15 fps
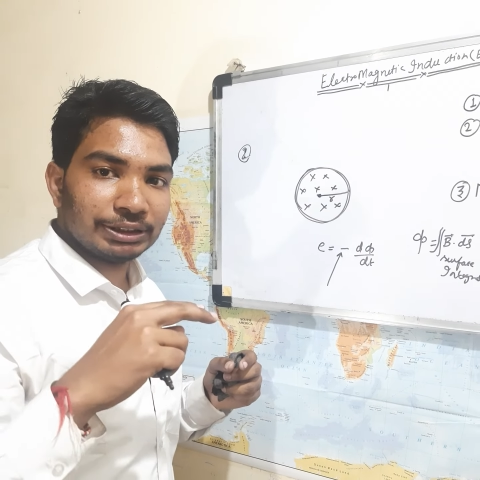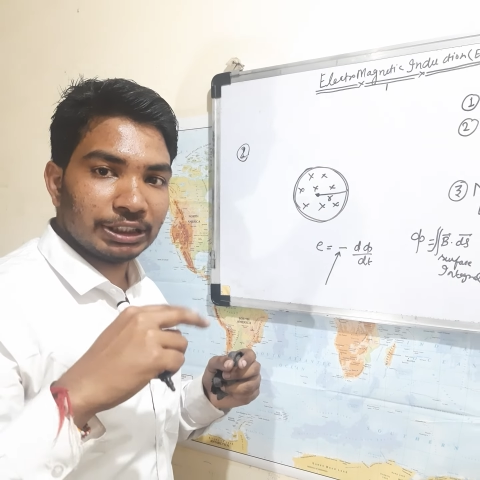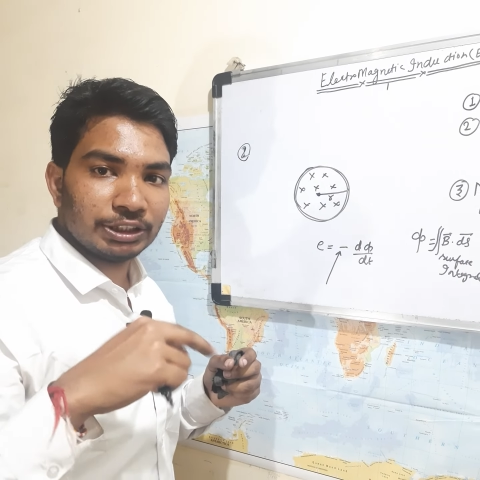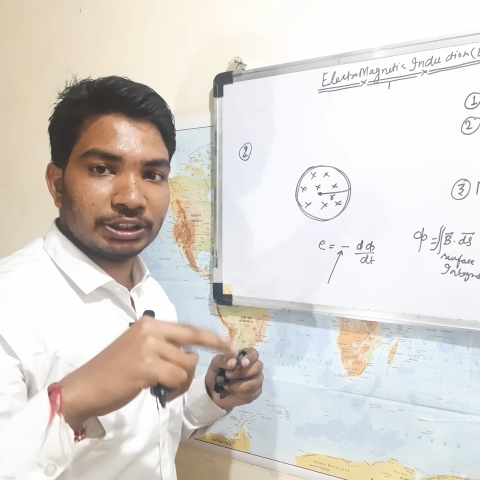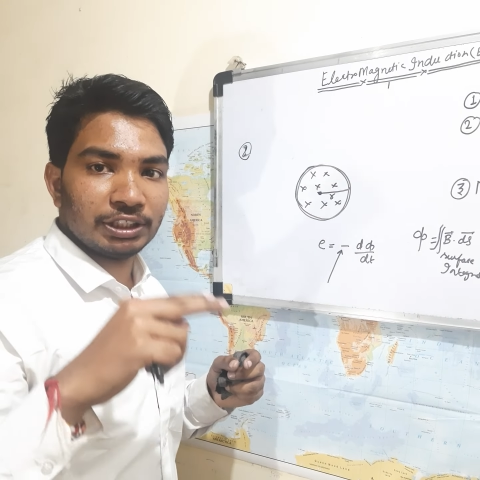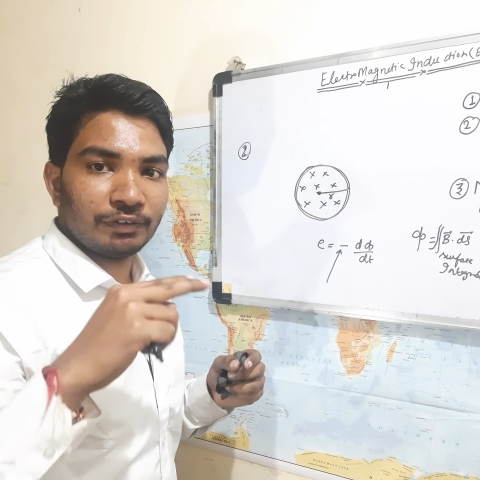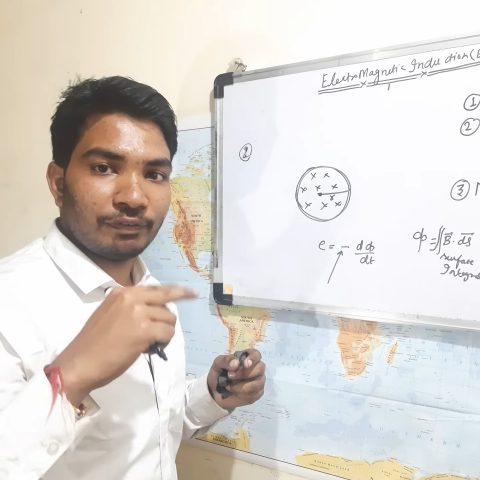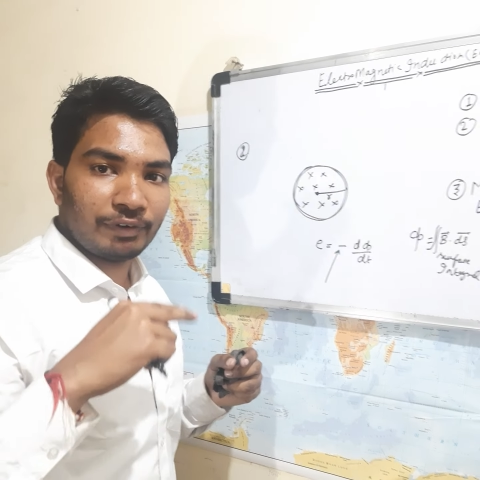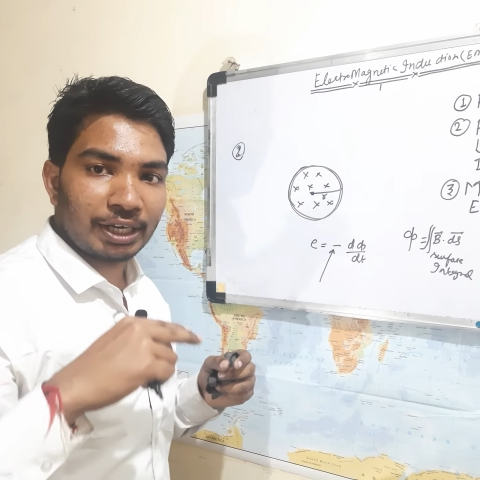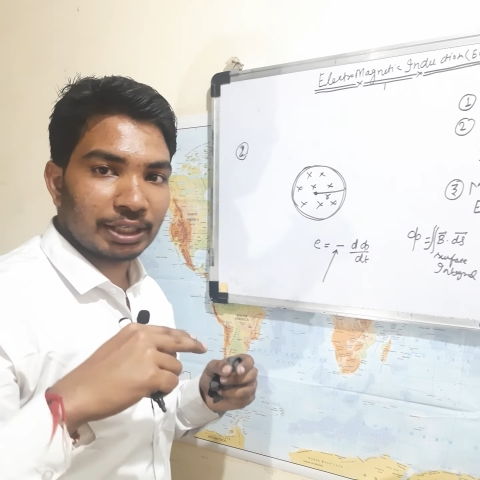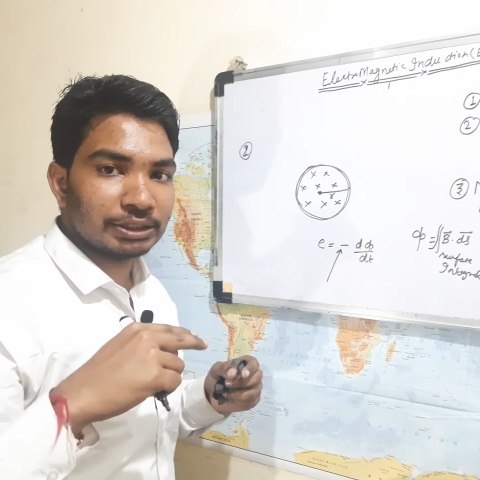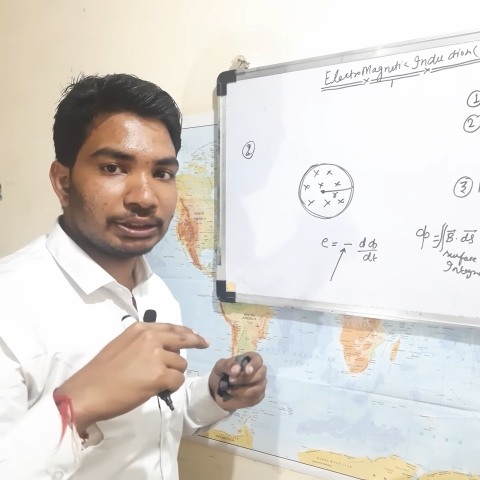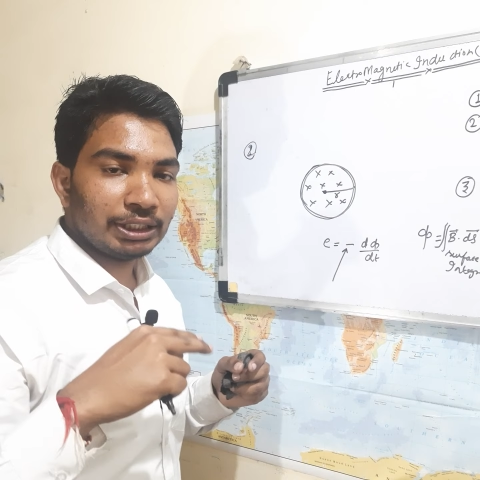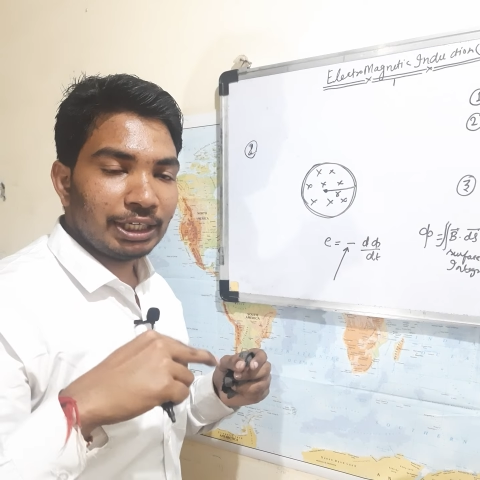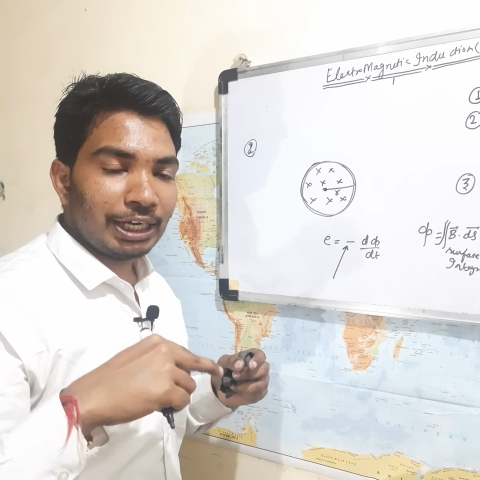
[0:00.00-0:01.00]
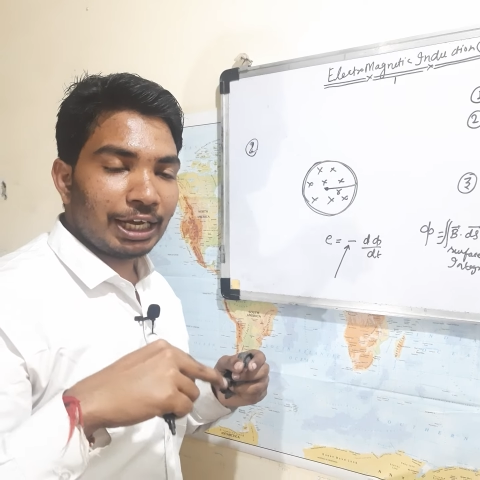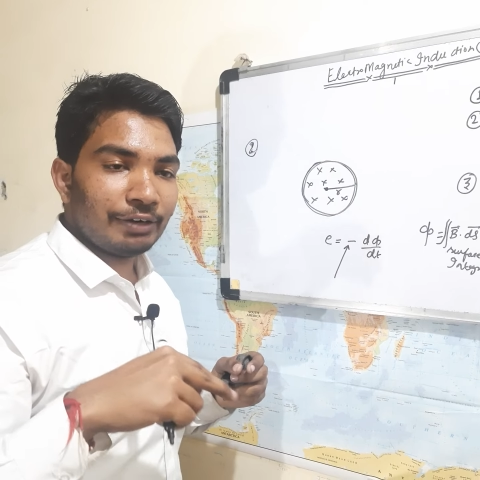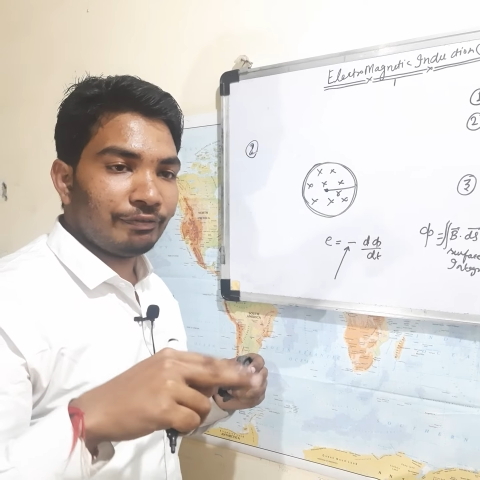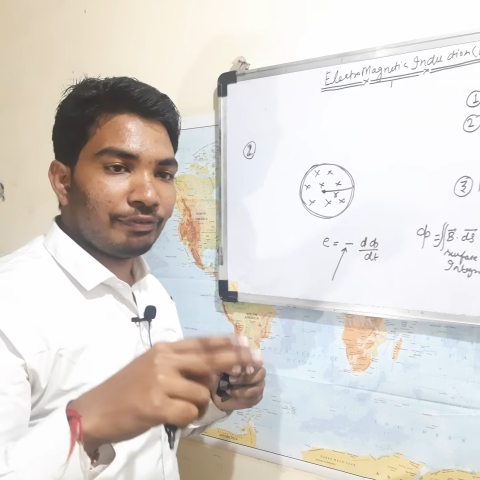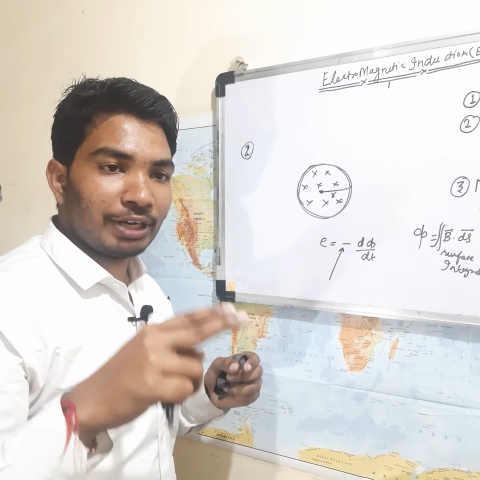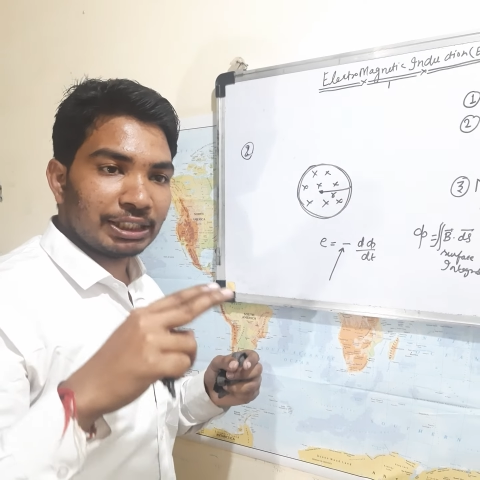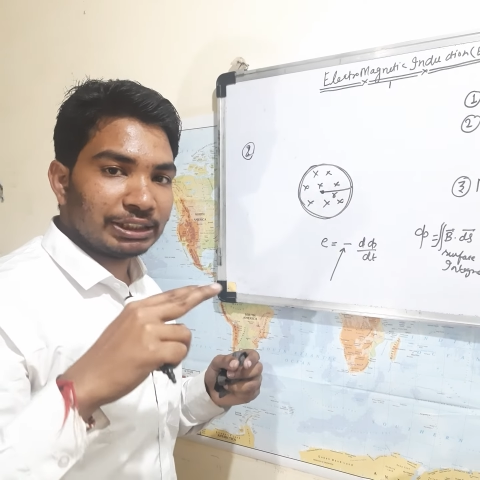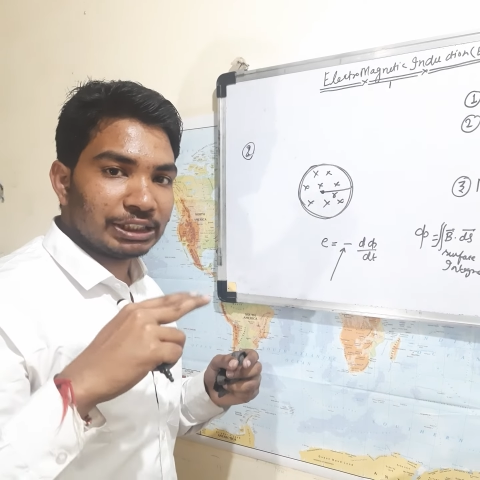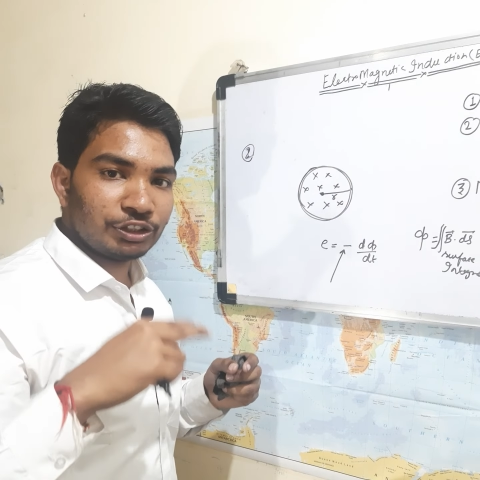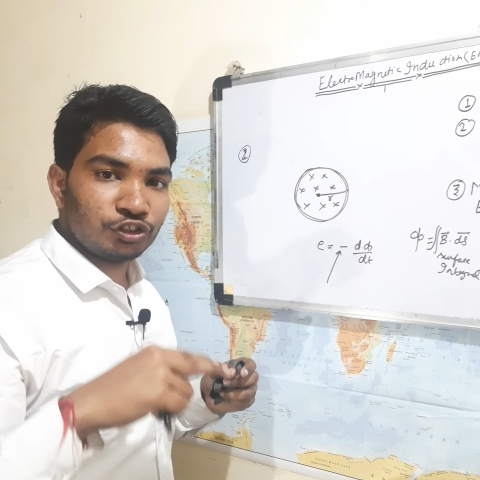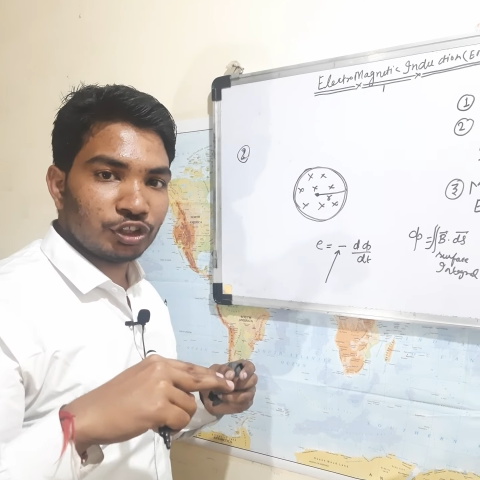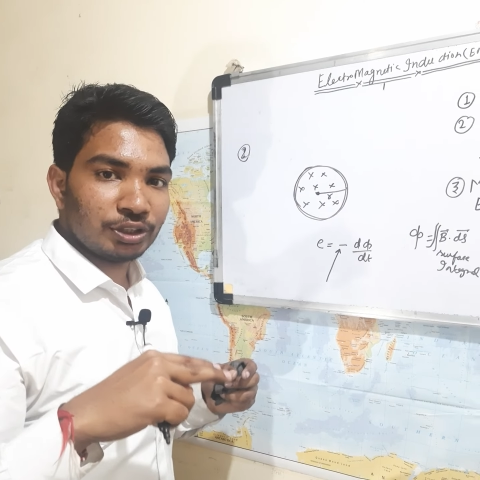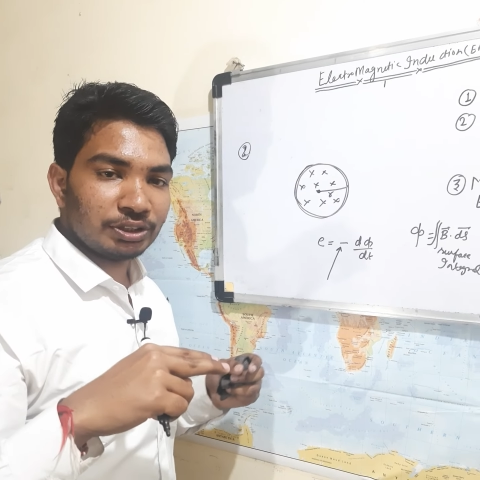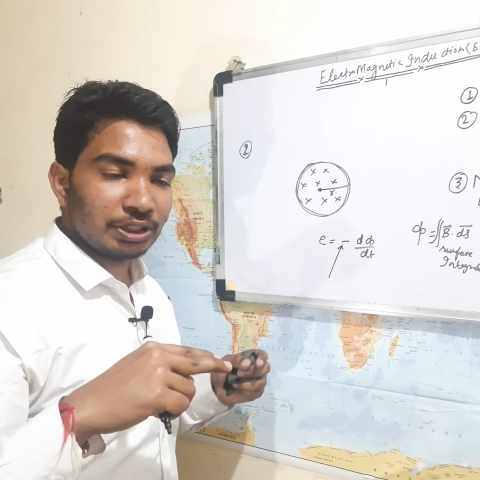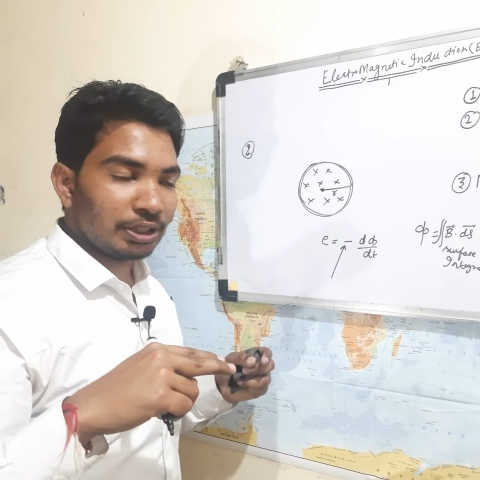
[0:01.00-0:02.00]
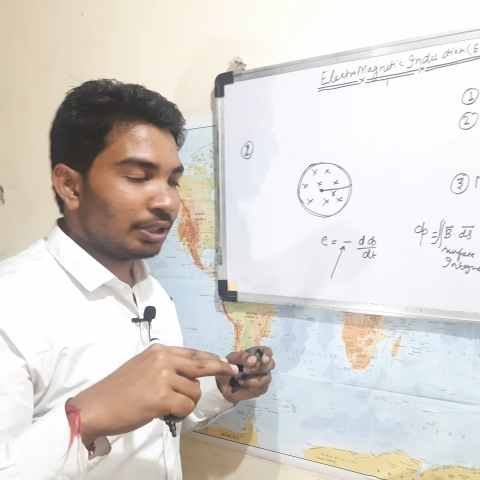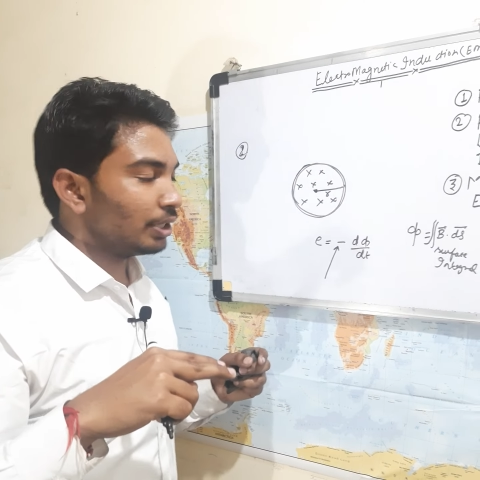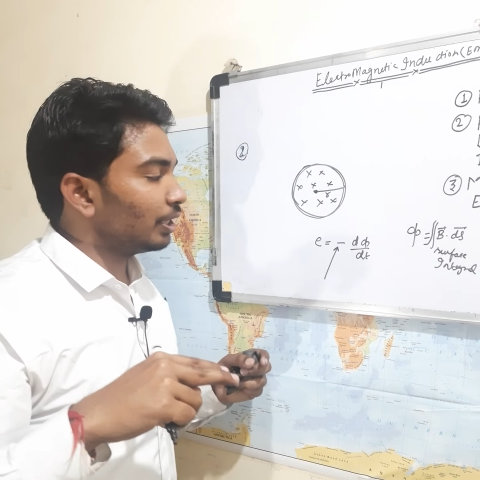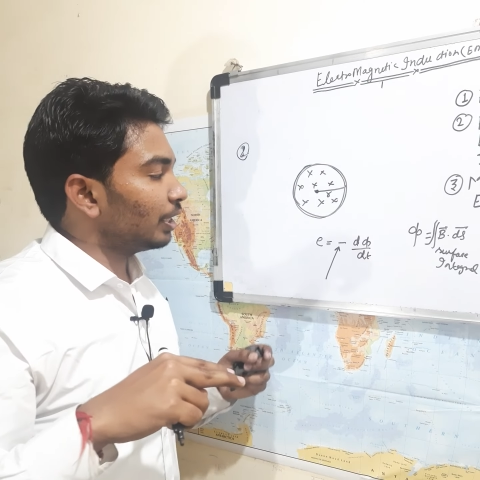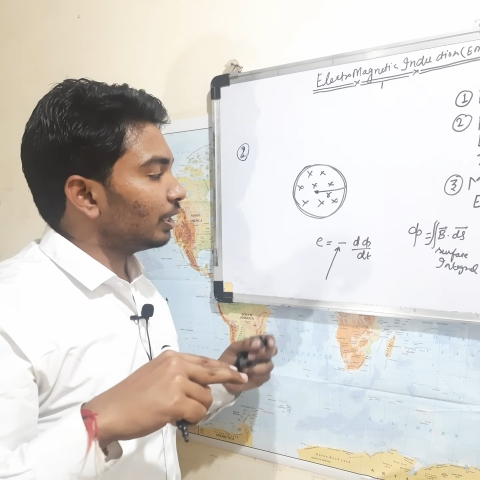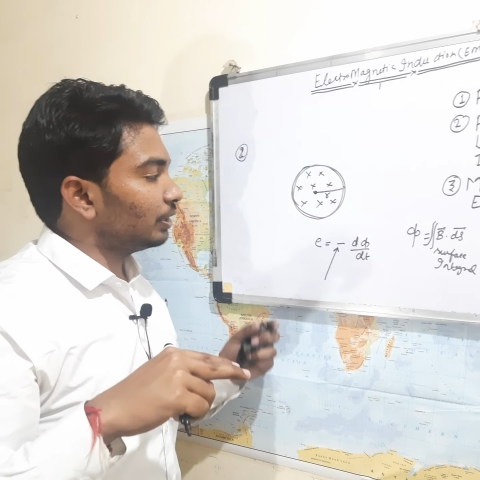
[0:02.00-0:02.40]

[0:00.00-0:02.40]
changing flux, and flux is changing.